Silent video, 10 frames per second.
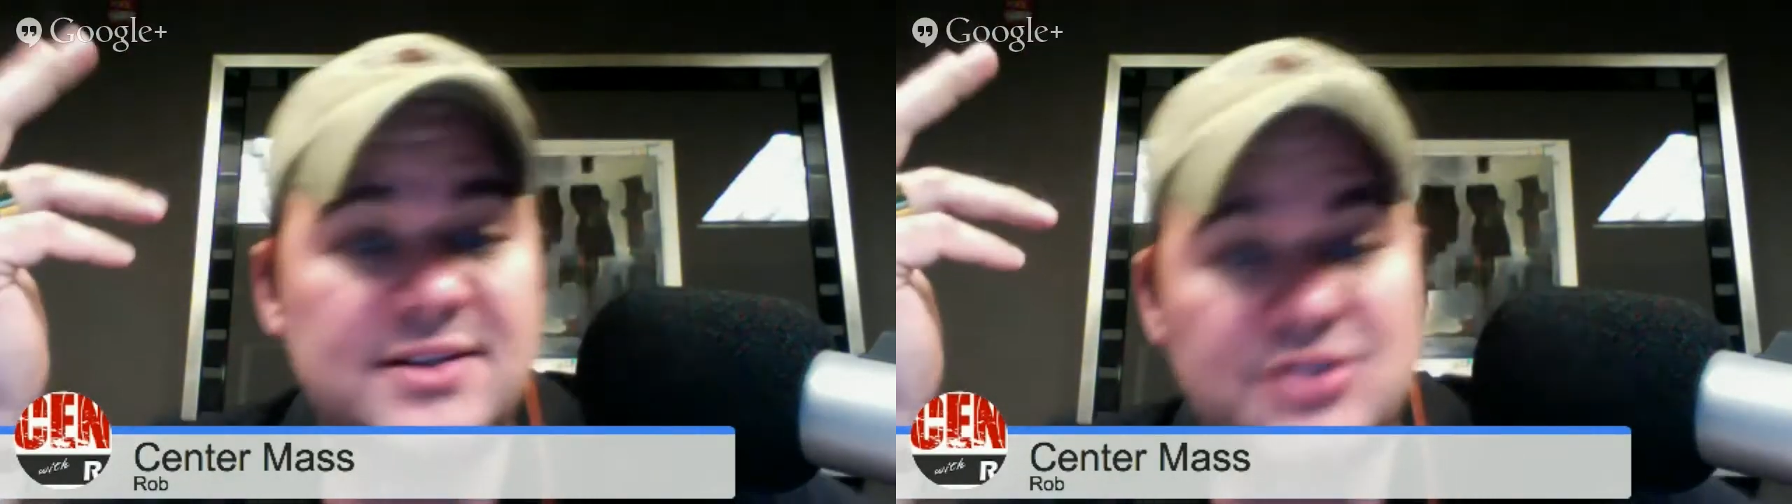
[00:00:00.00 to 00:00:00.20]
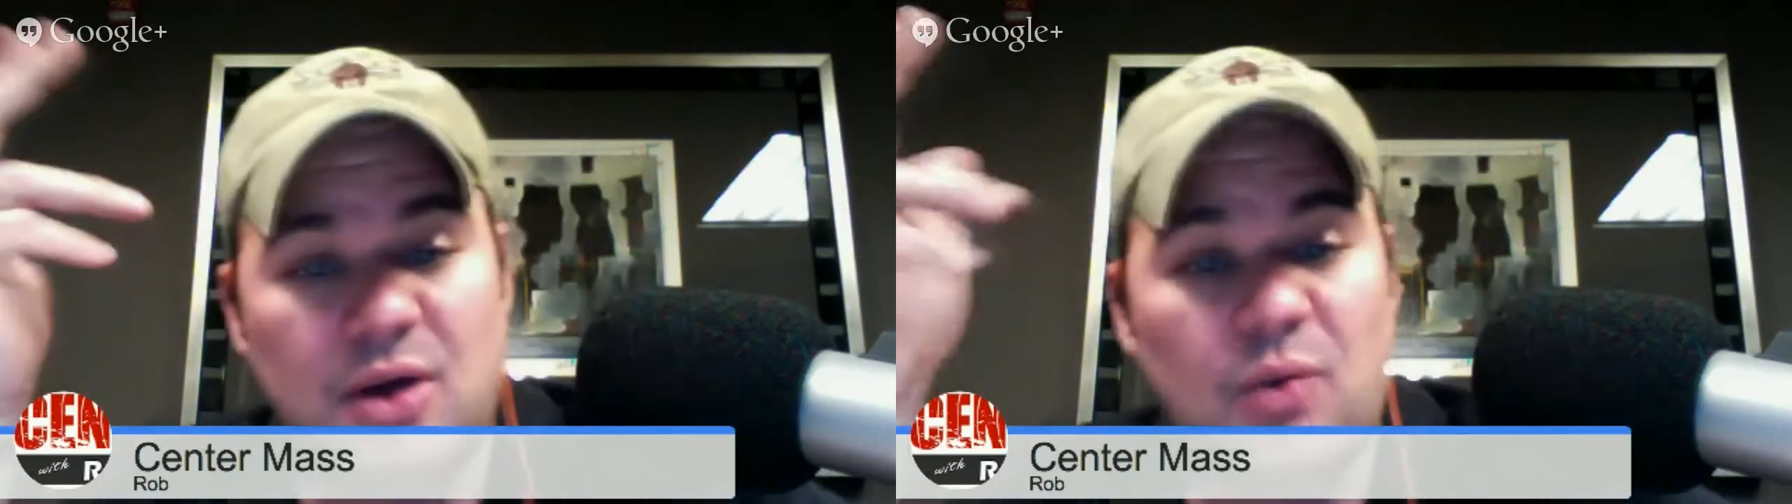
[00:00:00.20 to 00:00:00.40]

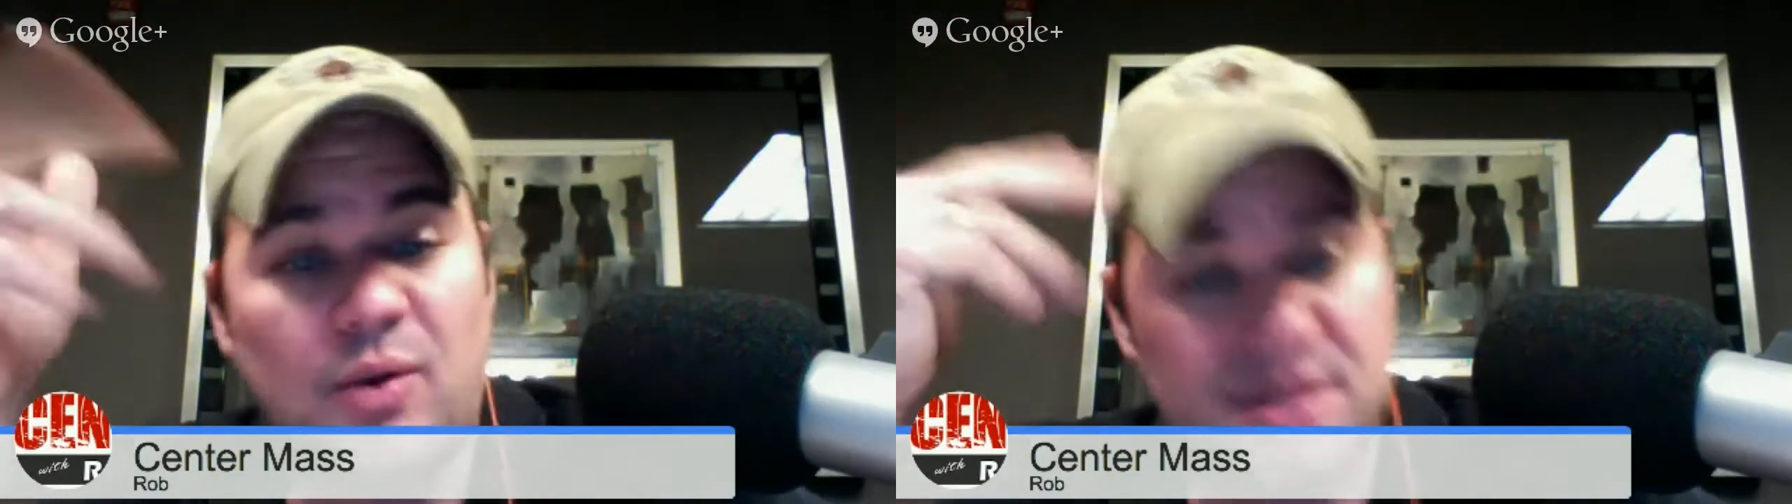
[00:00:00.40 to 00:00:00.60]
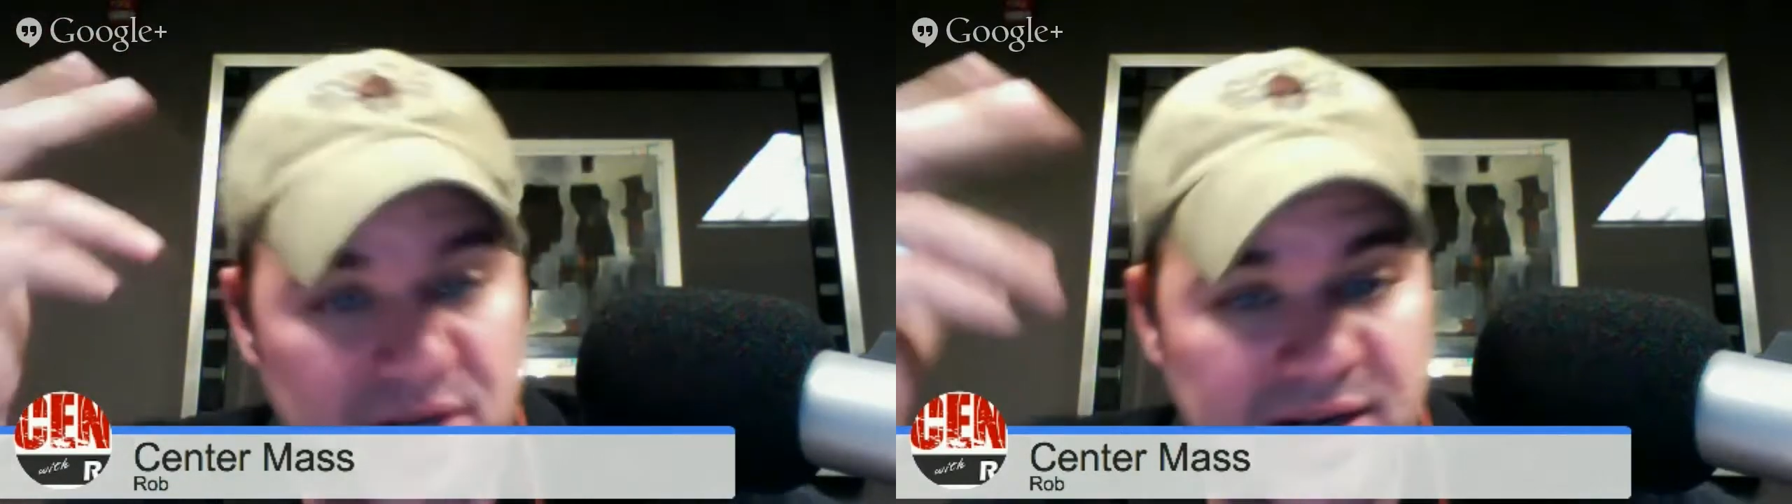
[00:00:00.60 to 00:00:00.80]
so I
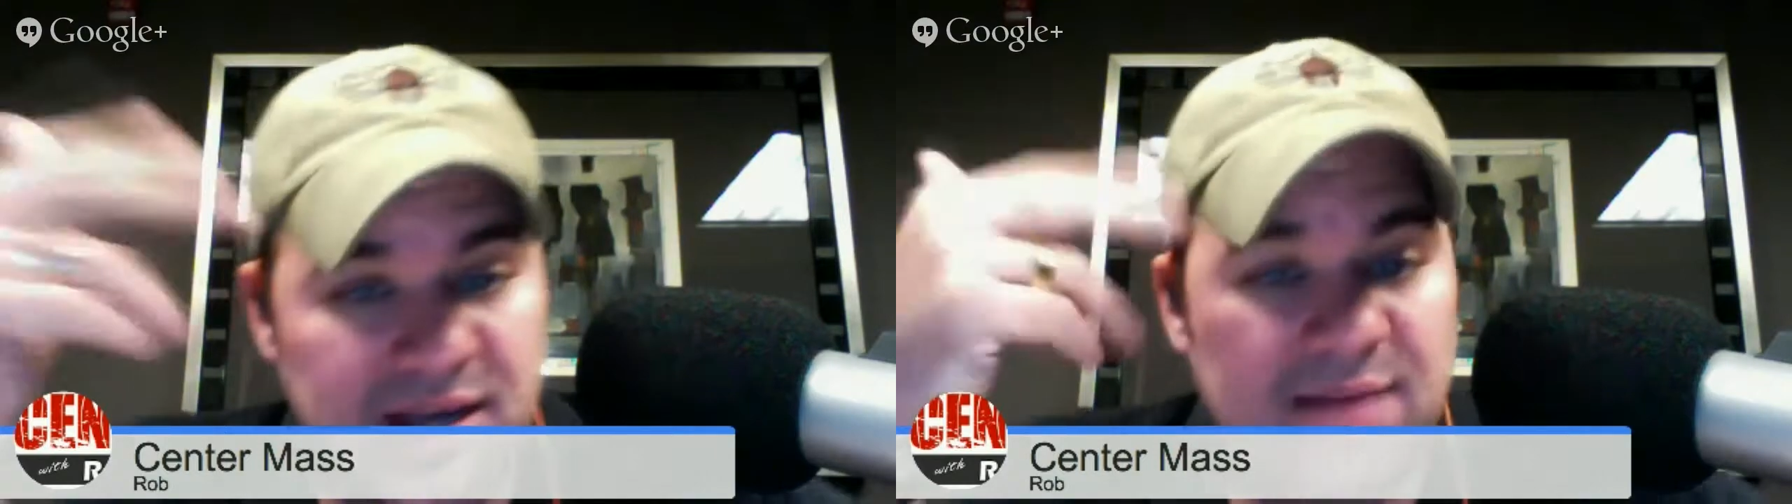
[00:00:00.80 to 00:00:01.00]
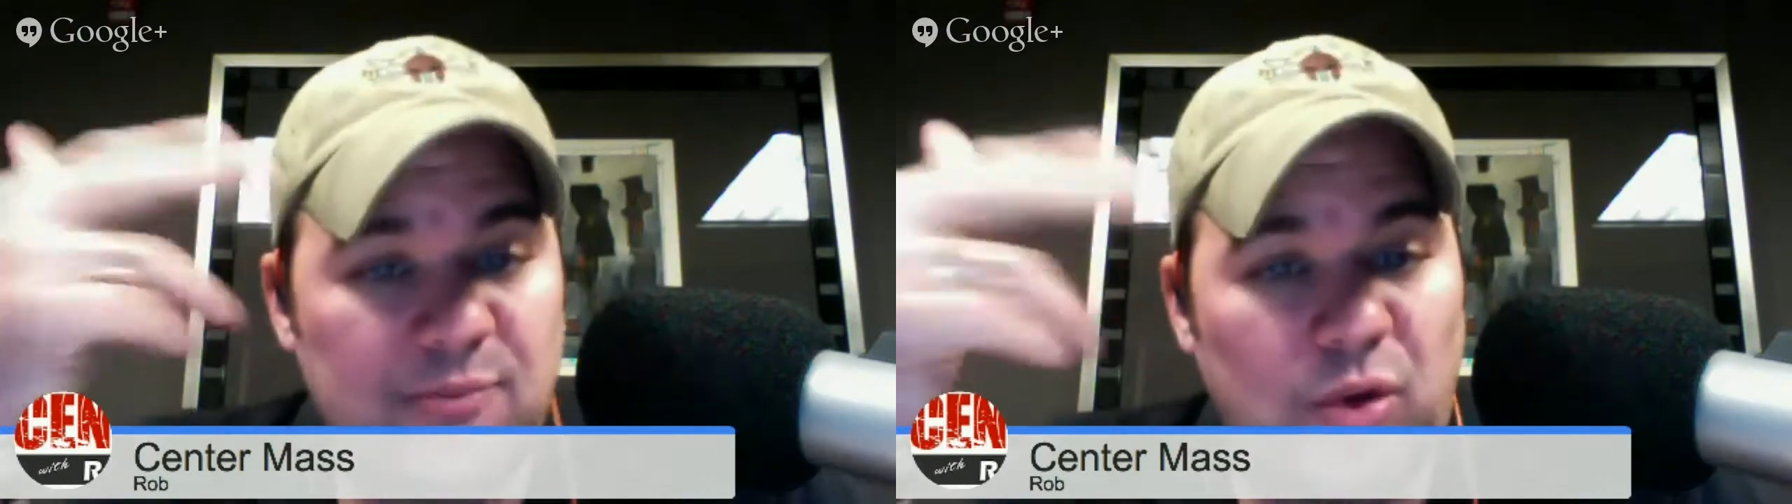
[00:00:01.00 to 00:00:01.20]
want to start
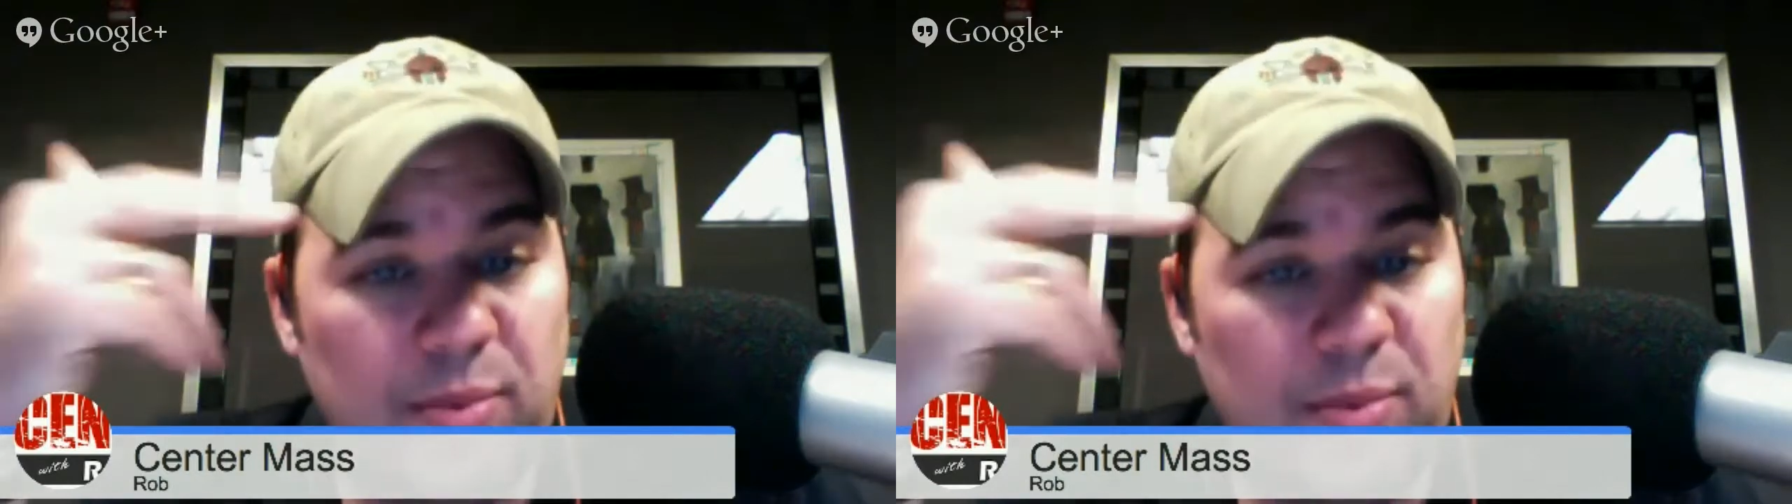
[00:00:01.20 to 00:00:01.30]
getting more